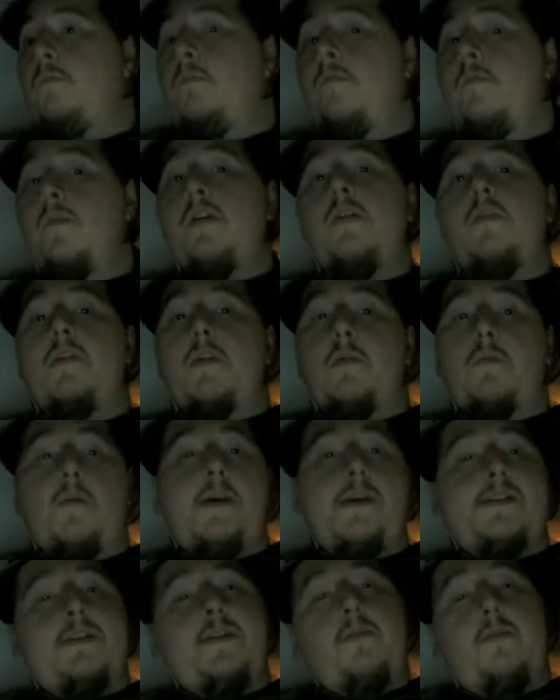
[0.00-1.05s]
literally
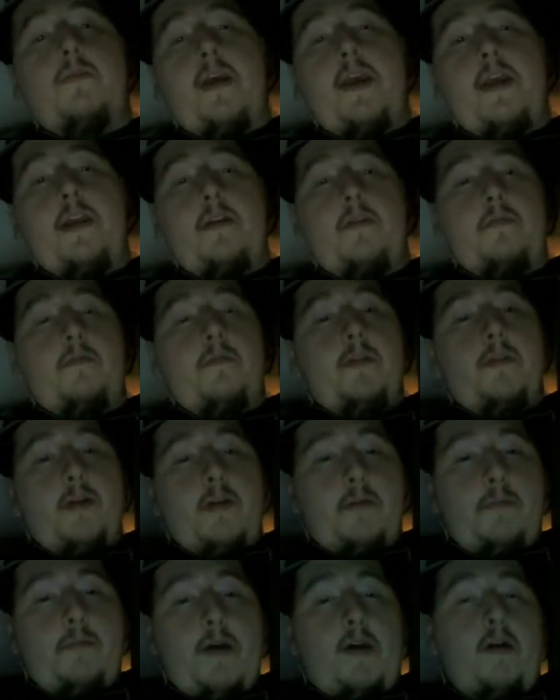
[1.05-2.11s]
wasted away in
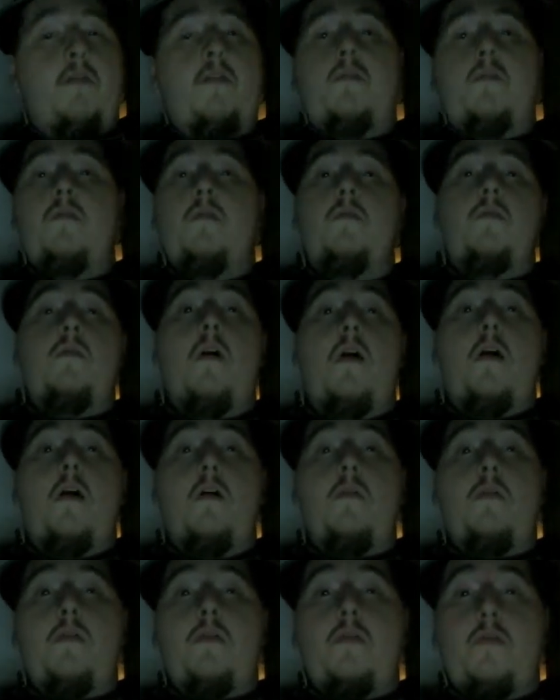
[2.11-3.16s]
about
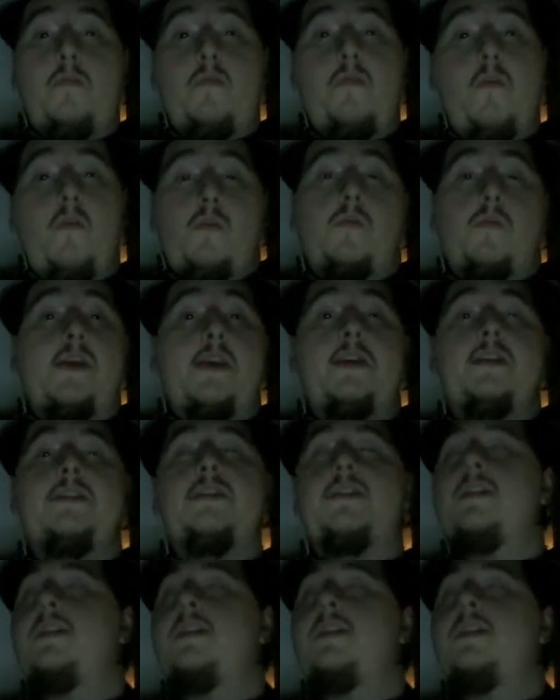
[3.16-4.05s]
4 weeks.